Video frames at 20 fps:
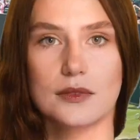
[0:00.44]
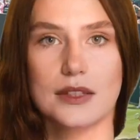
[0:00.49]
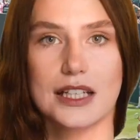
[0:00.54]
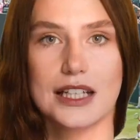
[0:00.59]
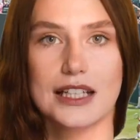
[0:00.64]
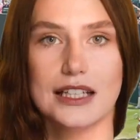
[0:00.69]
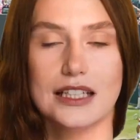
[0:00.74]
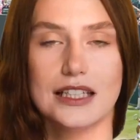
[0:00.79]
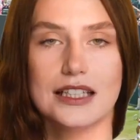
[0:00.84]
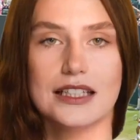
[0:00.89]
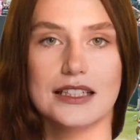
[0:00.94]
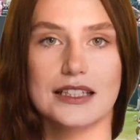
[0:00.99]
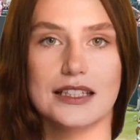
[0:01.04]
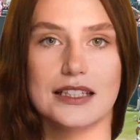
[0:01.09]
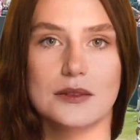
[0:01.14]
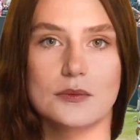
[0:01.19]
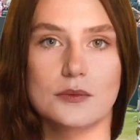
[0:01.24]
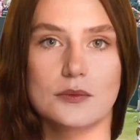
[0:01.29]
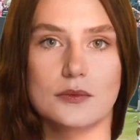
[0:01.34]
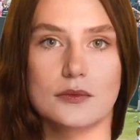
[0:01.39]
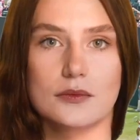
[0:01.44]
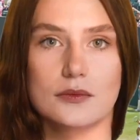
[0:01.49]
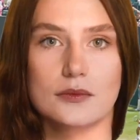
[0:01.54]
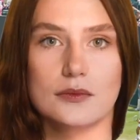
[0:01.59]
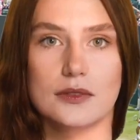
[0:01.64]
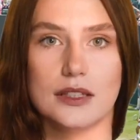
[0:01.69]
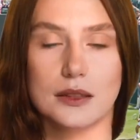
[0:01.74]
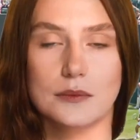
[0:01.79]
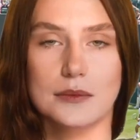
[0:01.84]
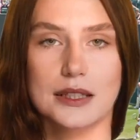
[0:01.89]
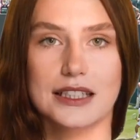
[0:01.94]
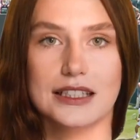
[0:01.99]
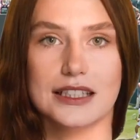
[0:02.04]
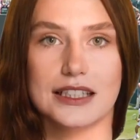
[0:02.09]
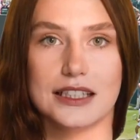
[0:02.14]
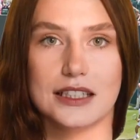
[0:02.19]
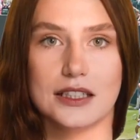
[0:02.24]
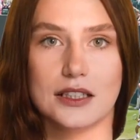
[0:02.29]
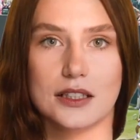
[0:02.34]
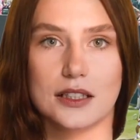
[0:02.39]
Hi guys. Amanda
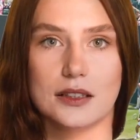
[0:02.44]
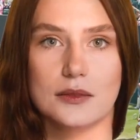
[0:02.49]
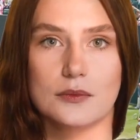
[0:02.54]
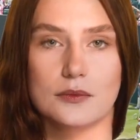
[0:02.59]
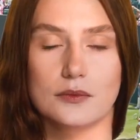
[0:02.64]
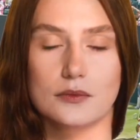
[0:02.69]
here.